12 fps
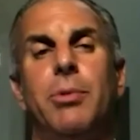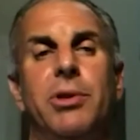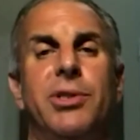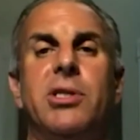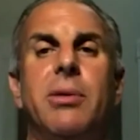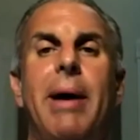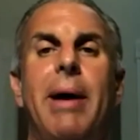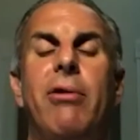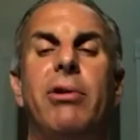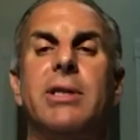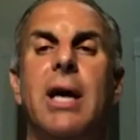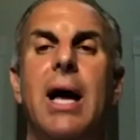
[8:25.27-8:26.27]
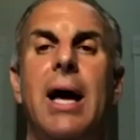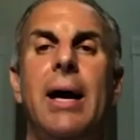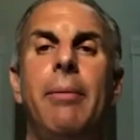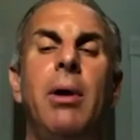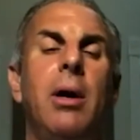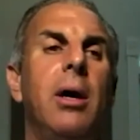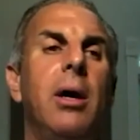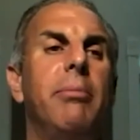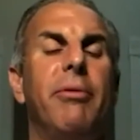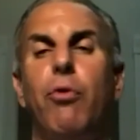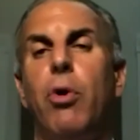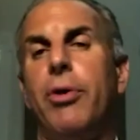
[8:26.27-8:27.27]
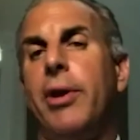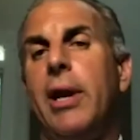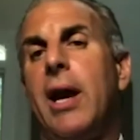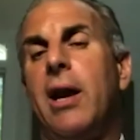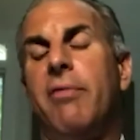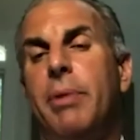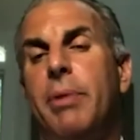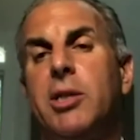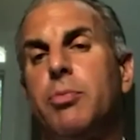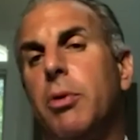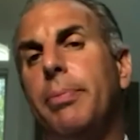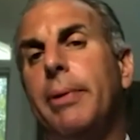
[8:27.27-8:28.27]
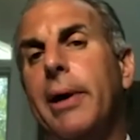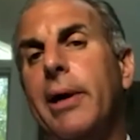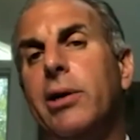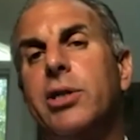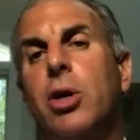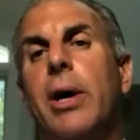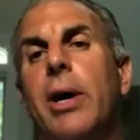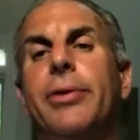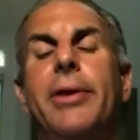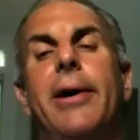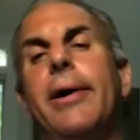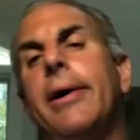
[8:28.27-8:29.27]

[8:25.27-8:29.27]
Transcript: It's just a matter of time before there are not enough baseball players to go out there.